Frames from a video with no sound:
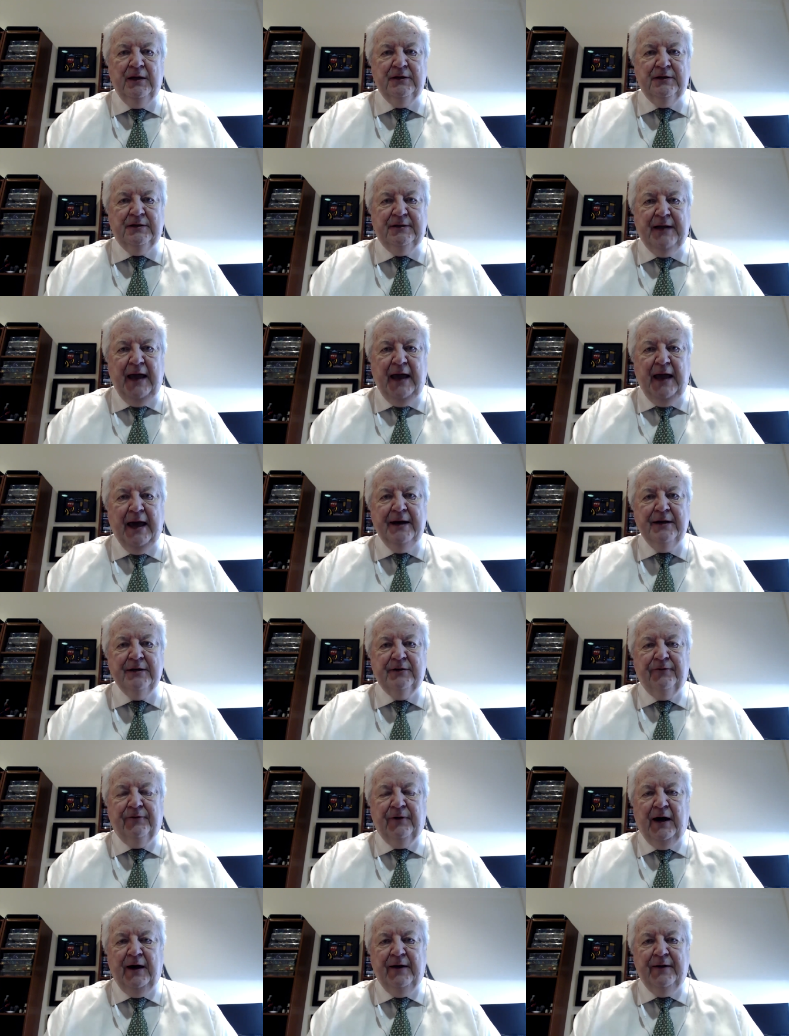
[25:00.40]

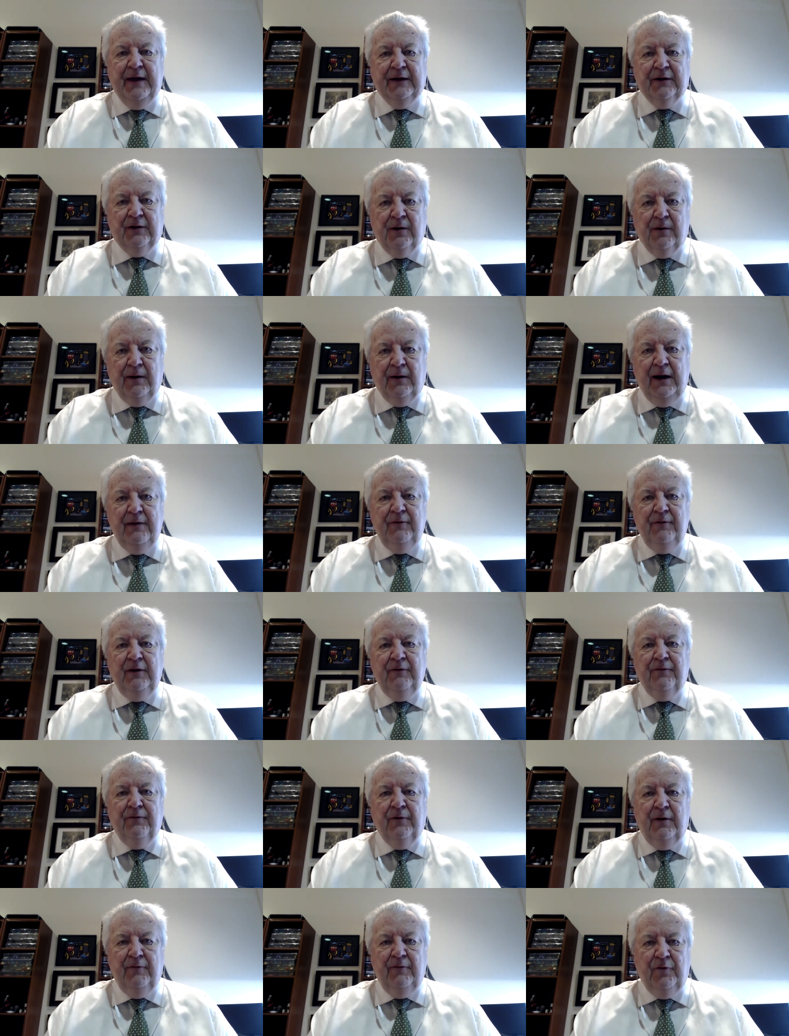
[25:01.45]
satisfy that craving
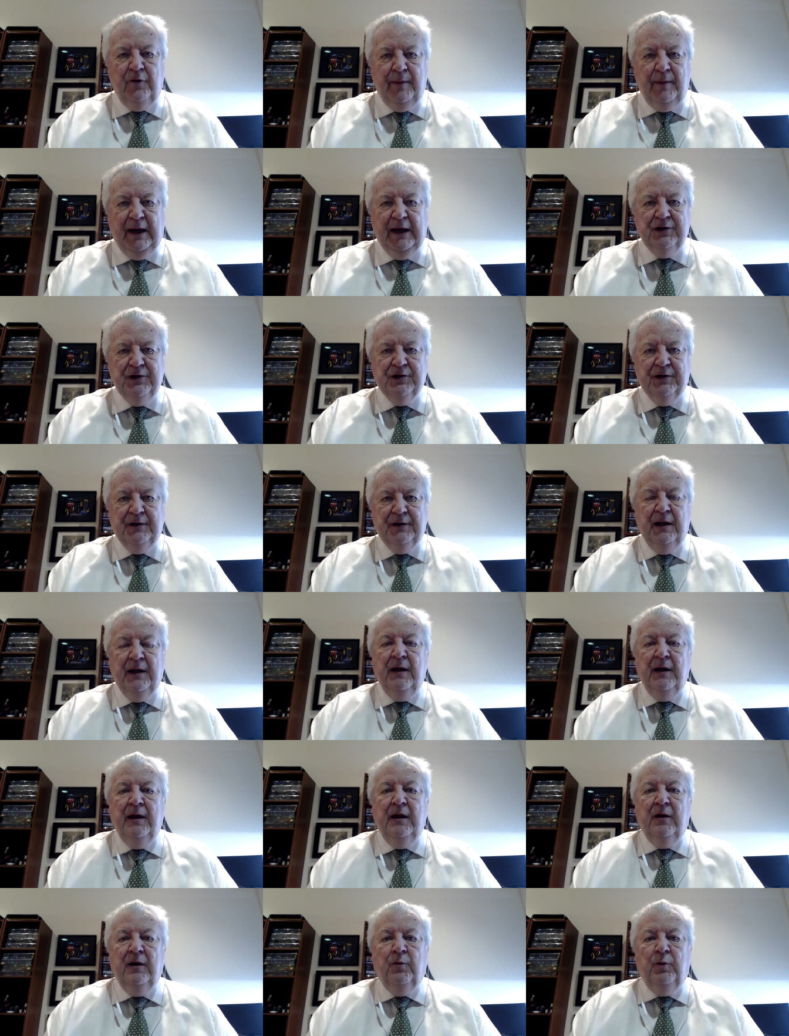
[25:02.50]
for information,
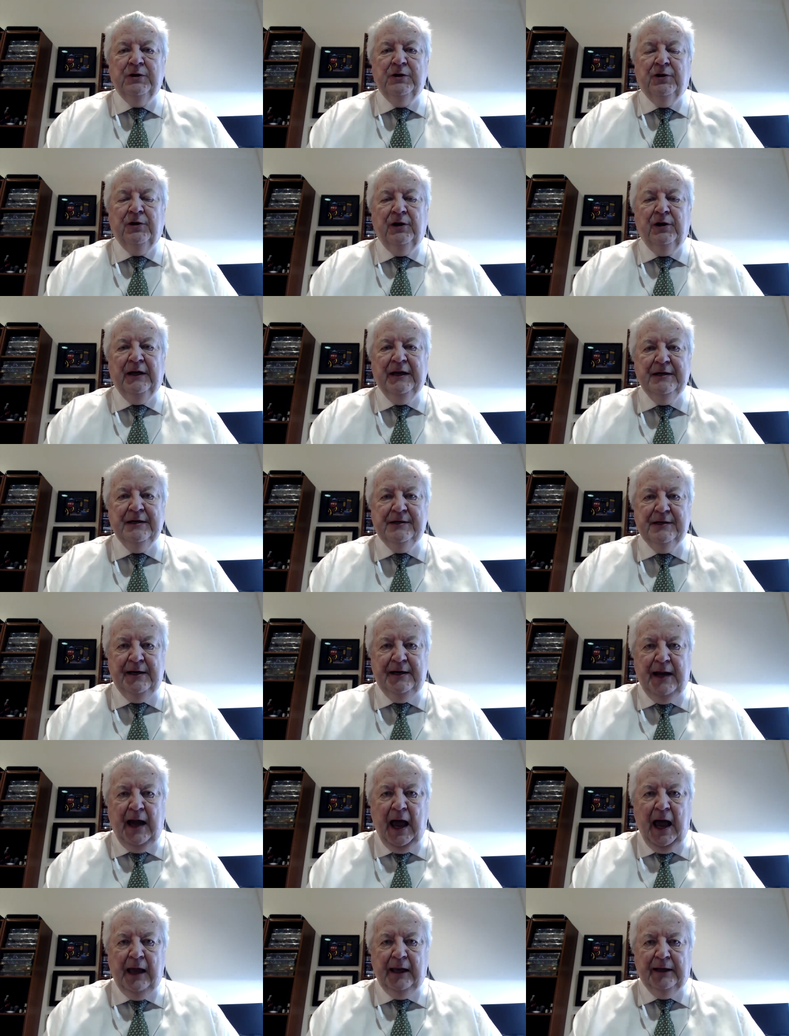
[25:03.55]
which could lead to
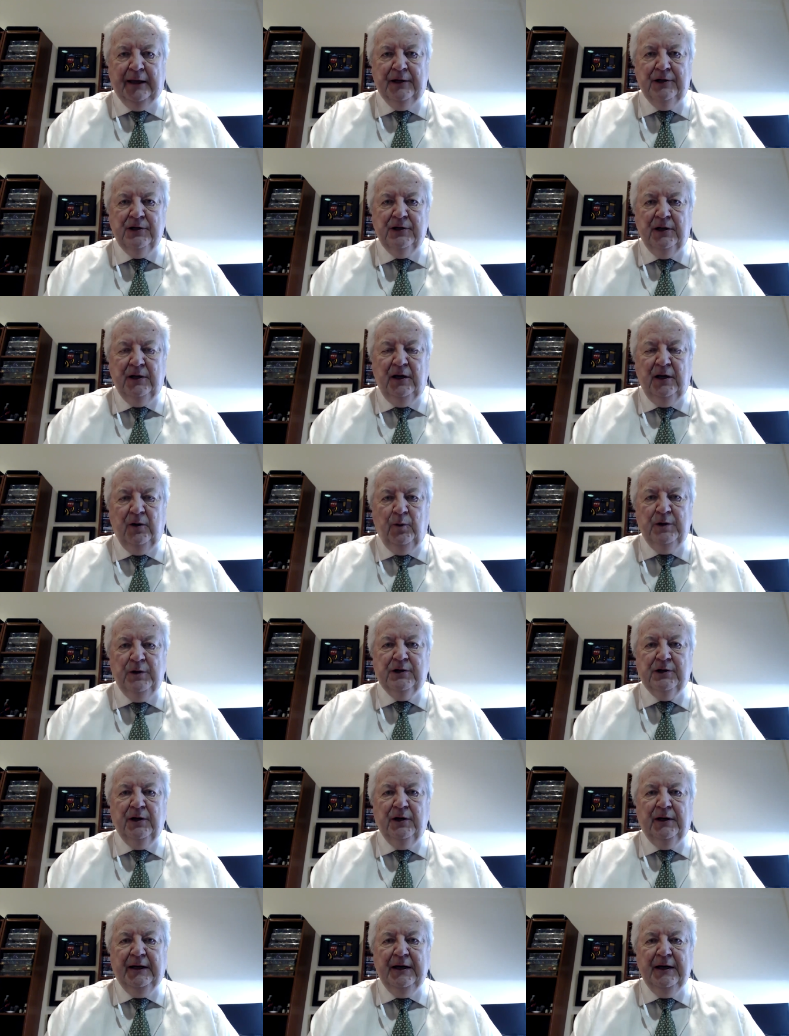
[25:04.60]
knowledge, which
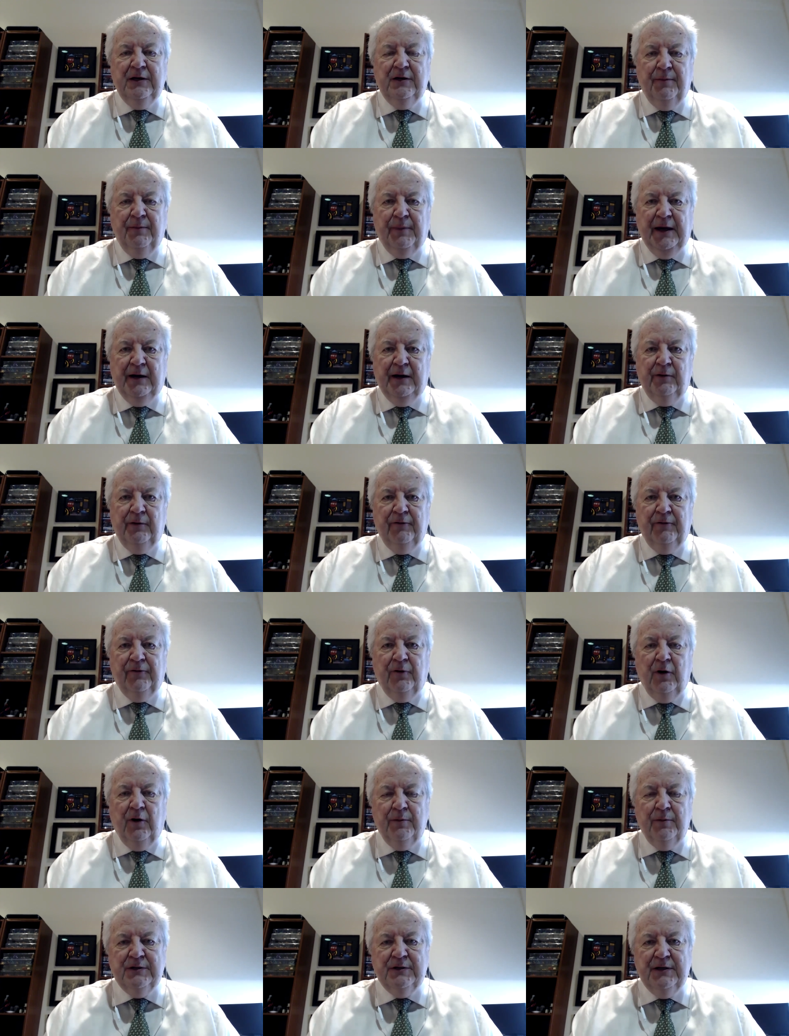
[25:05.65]
could lead to better
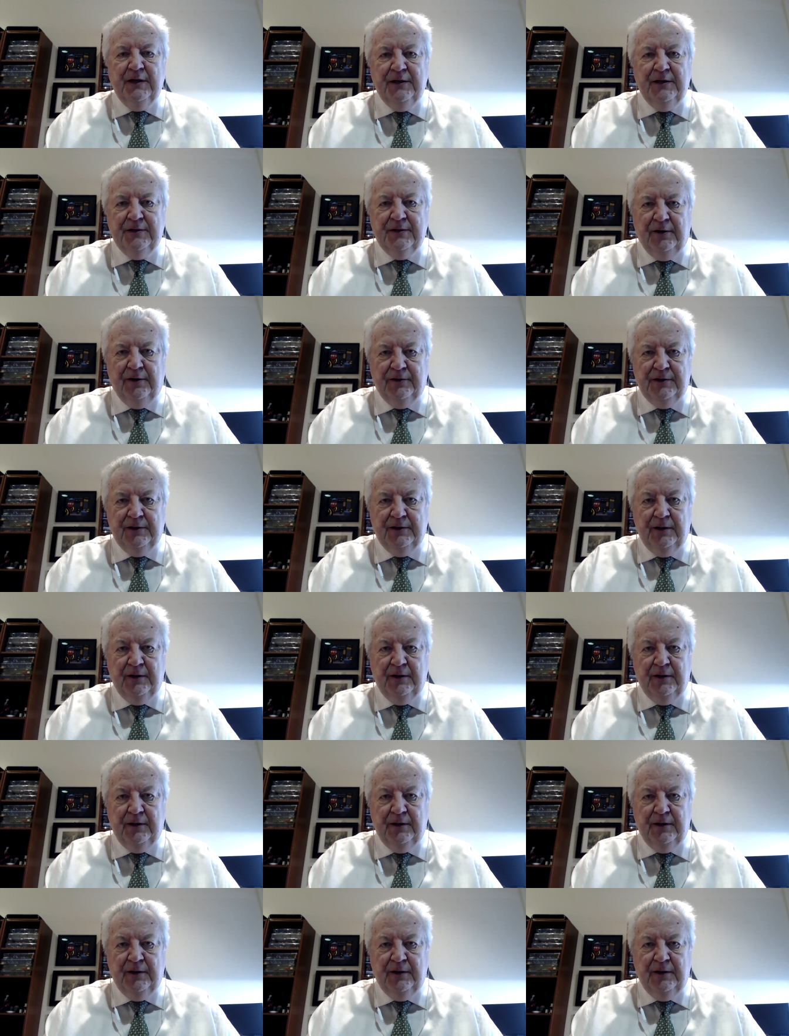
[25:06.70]
informed citizens,